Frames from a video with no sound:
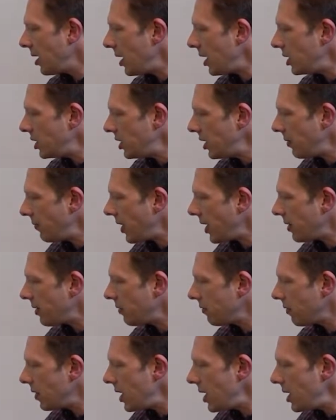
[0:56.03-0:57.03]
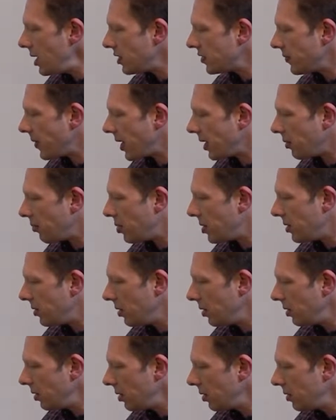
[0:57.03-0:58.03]
HDMI 3 is my
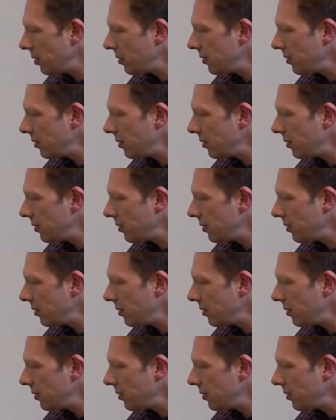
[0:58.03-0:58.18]
computer.